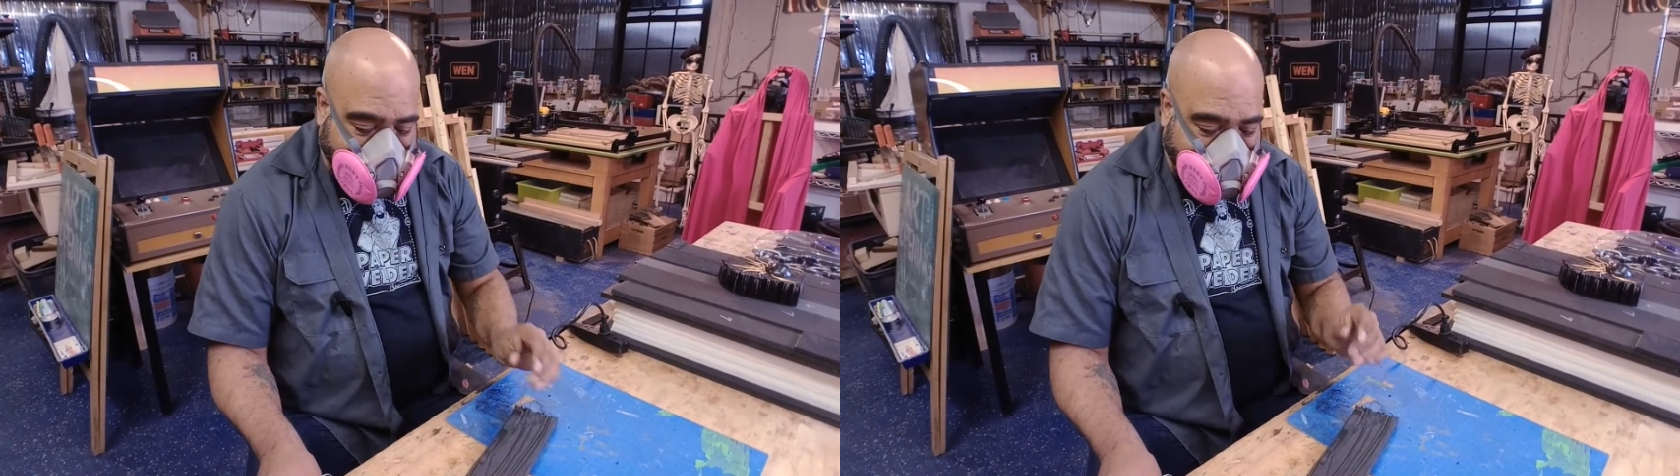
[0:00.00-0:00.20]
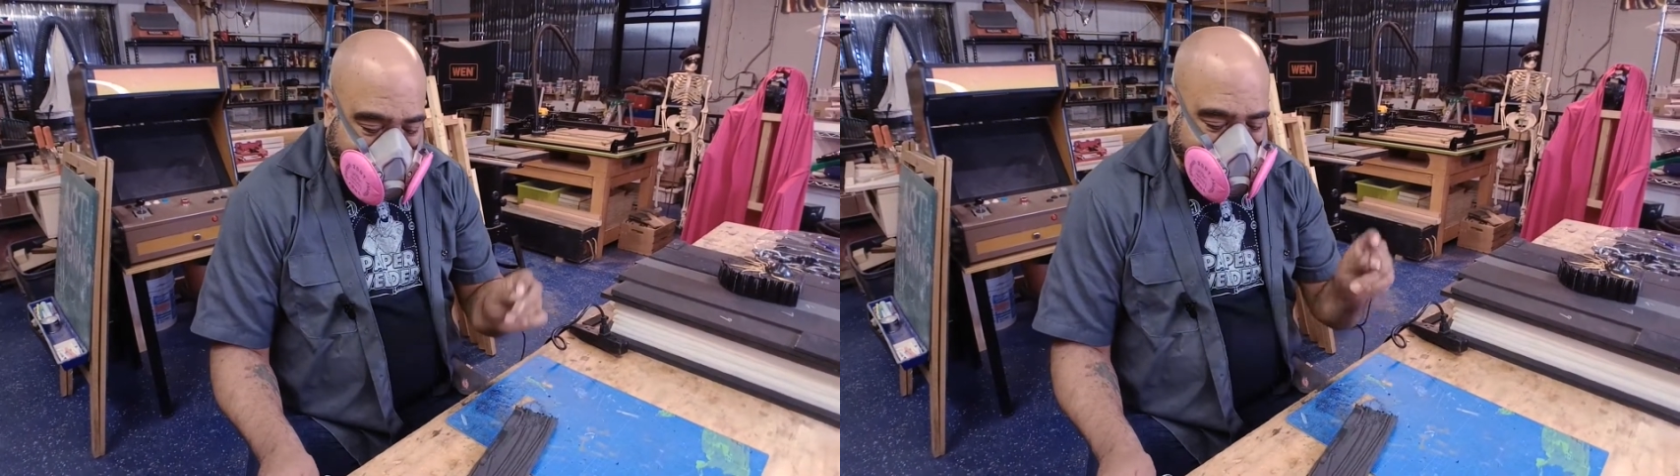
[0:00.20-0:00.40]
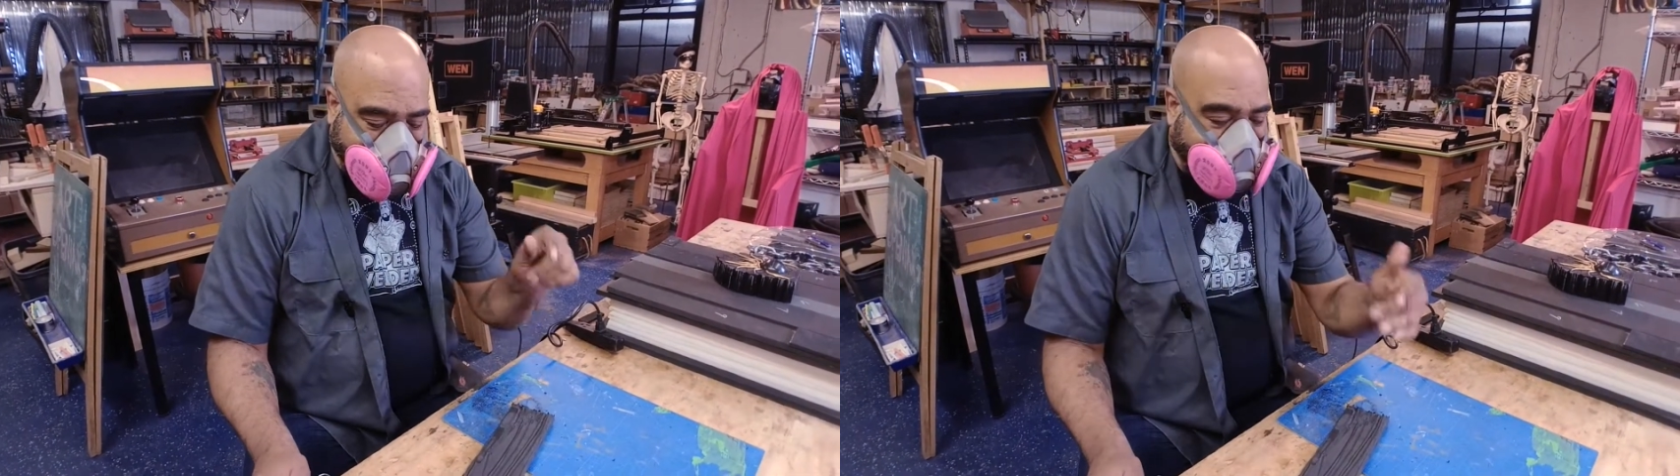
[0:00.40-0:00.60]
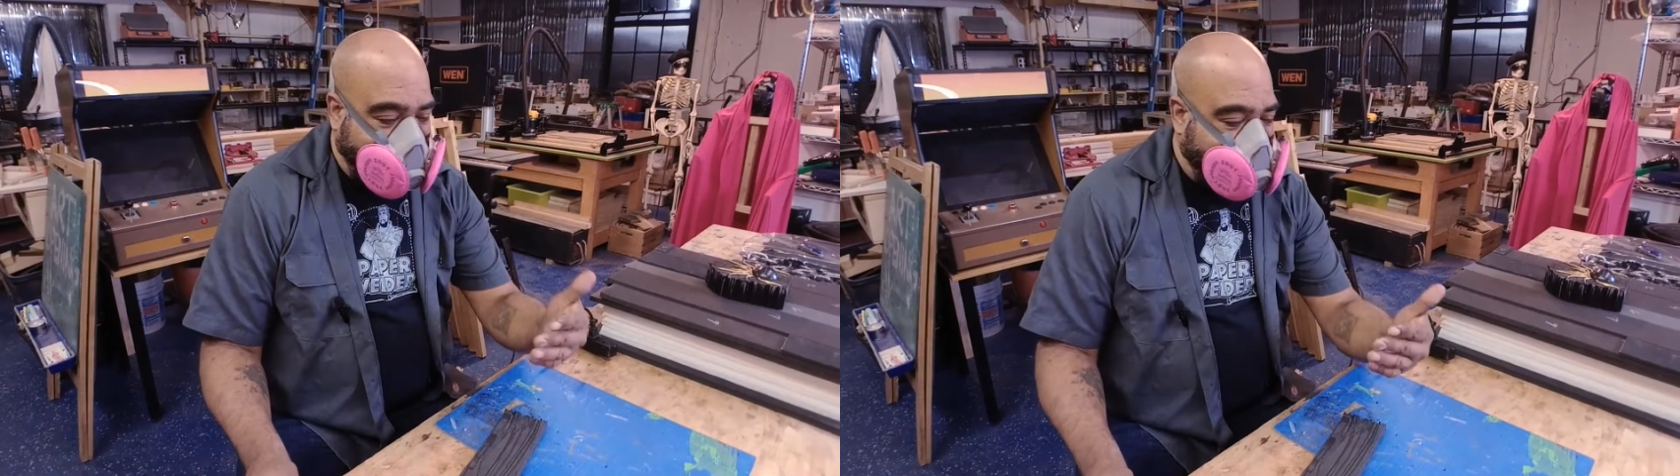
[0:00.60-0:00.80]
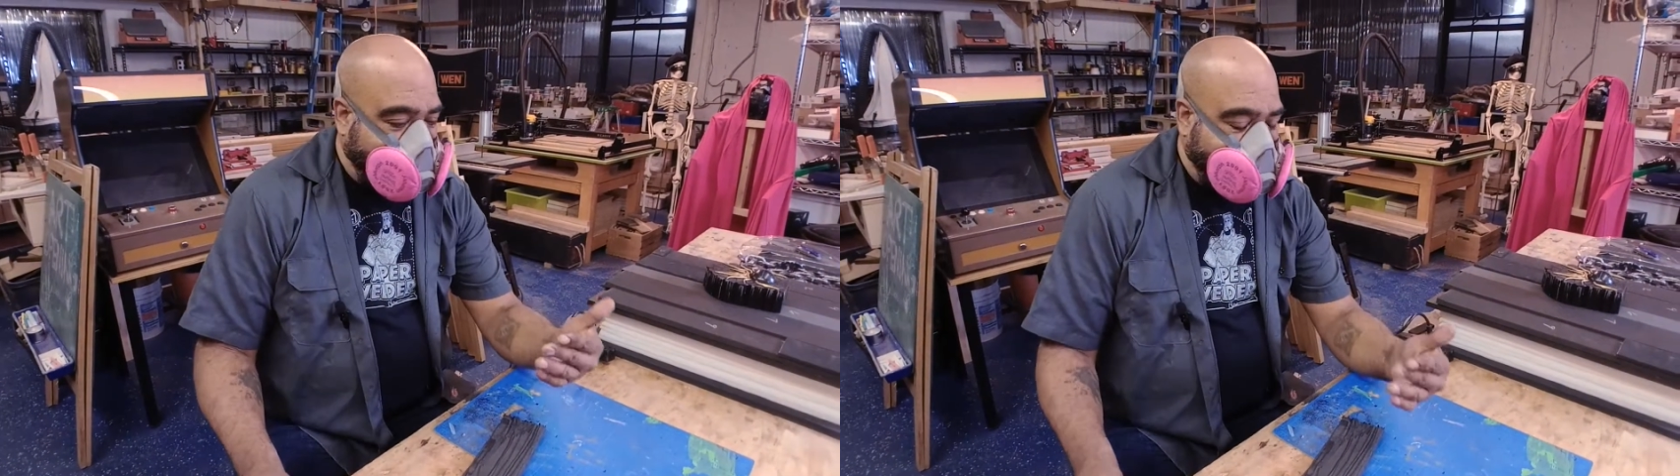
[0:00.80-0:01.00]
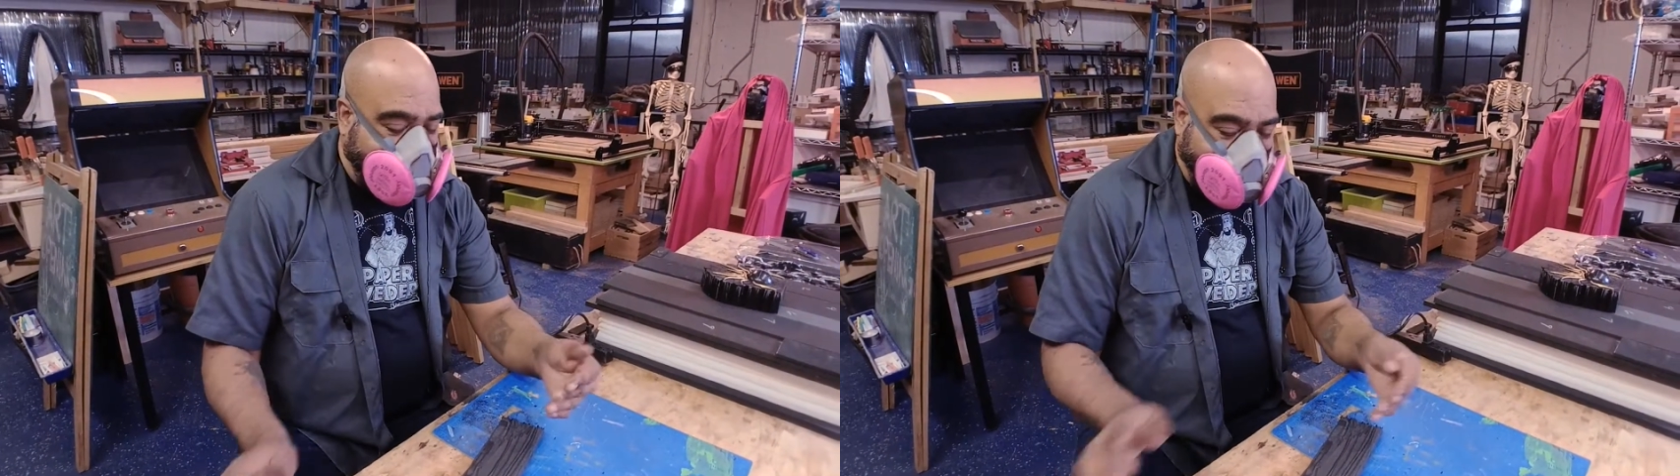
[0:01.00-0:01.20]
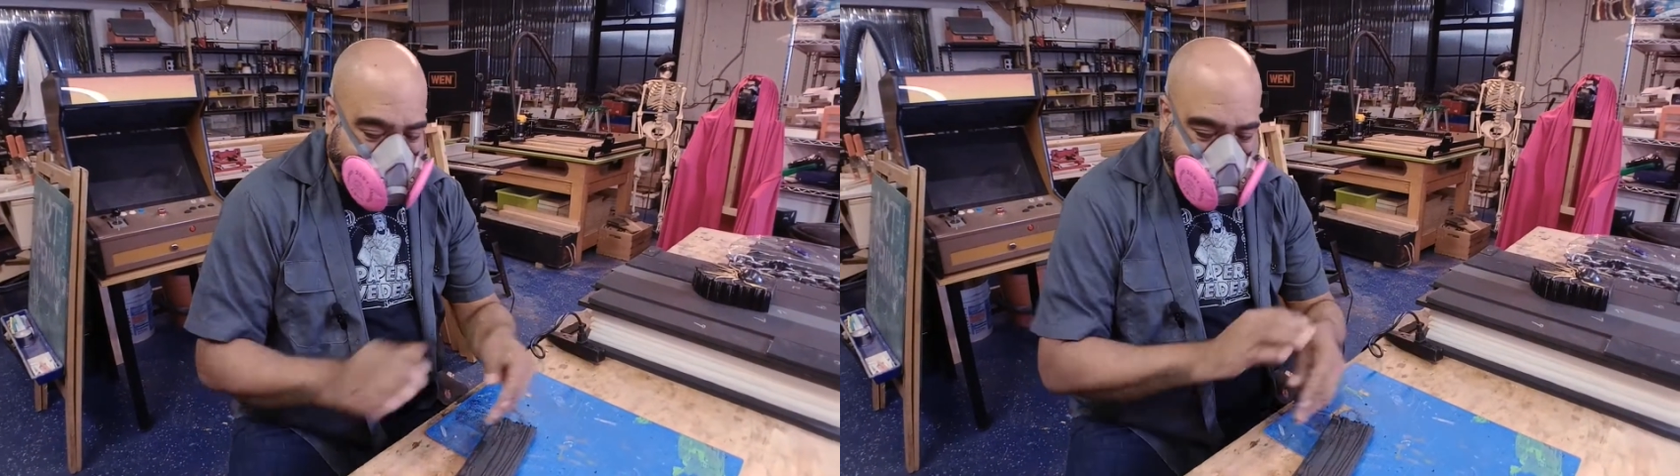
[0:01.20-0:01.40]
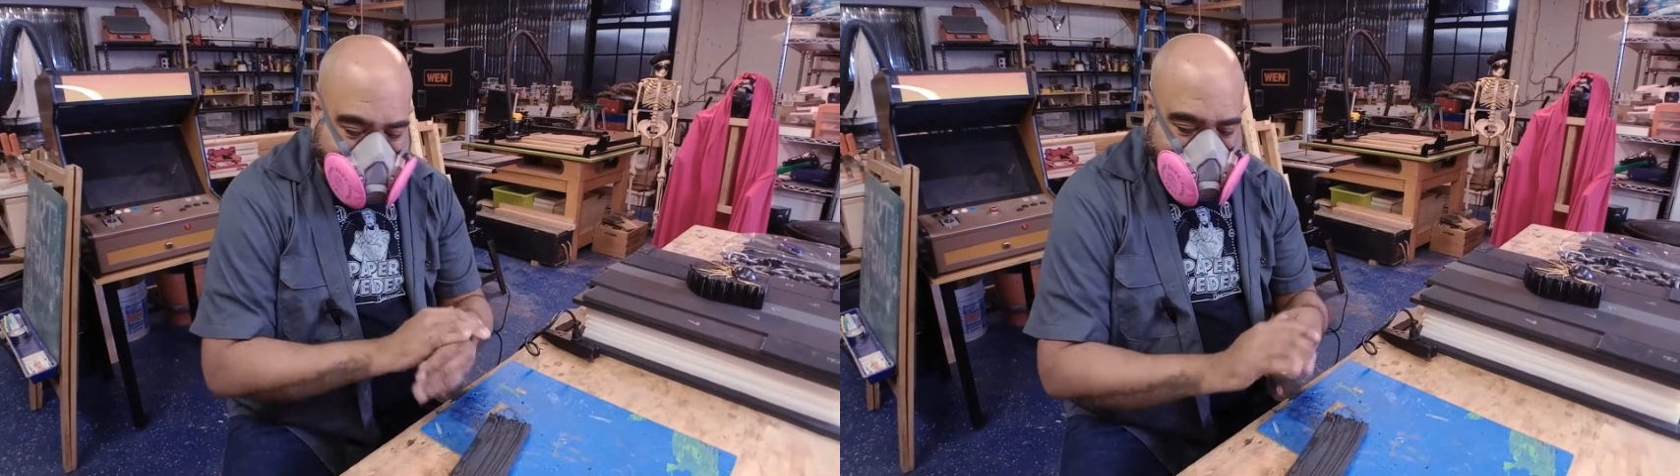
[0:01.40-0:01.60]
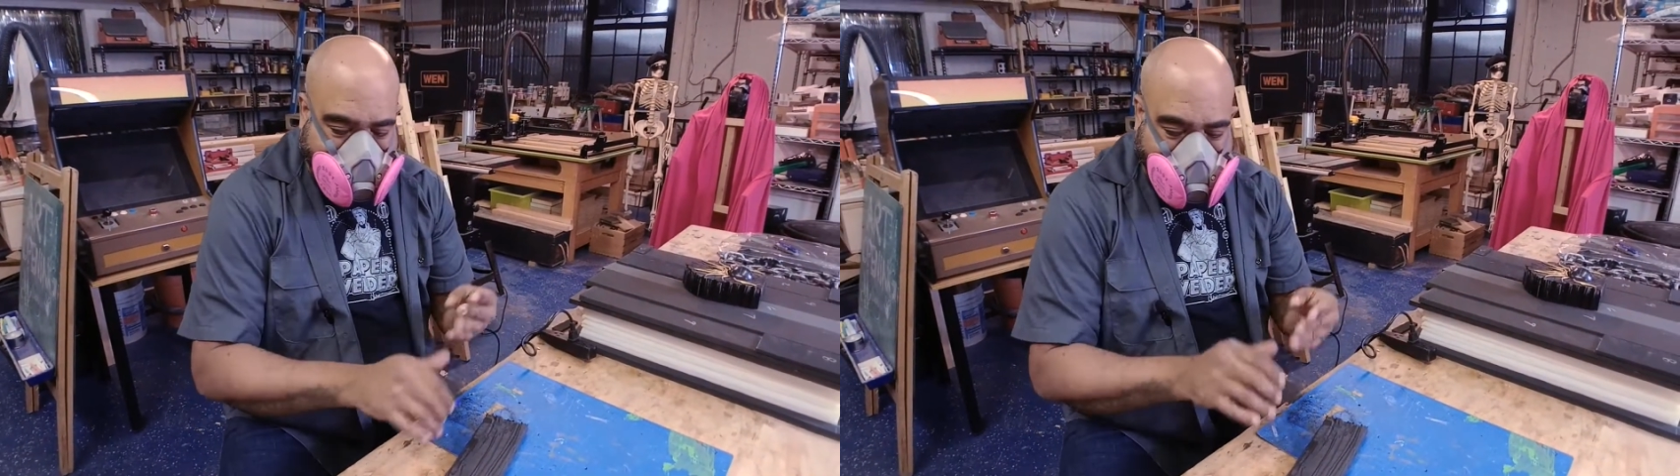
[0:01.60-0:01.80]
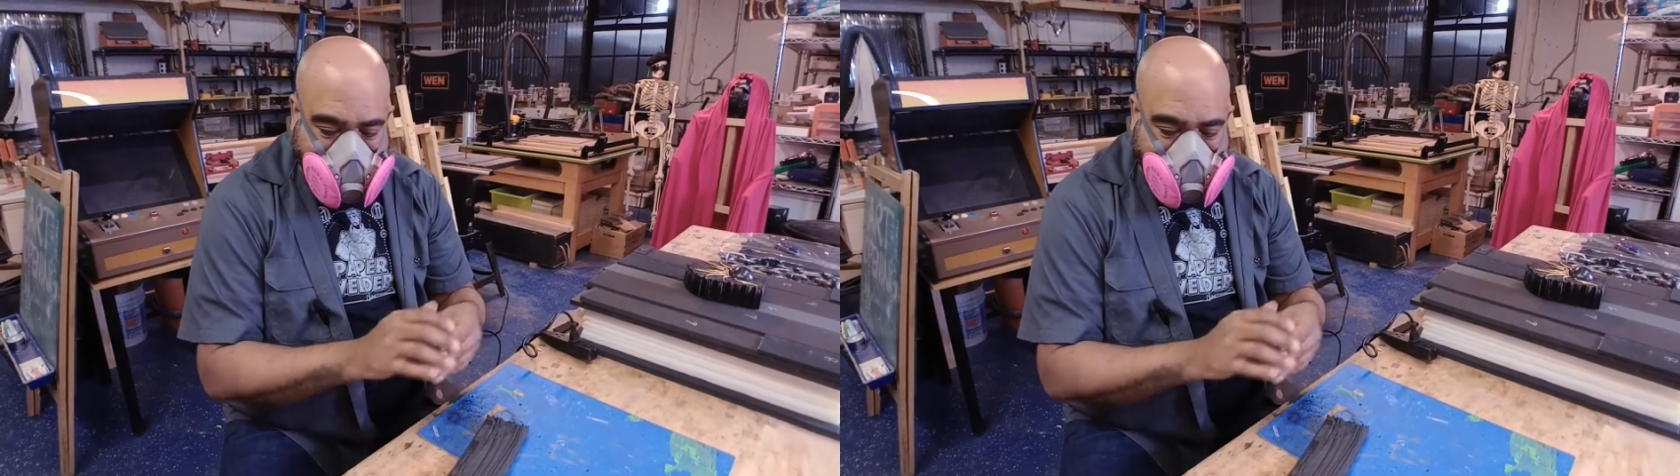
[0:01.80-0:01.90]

usually when you do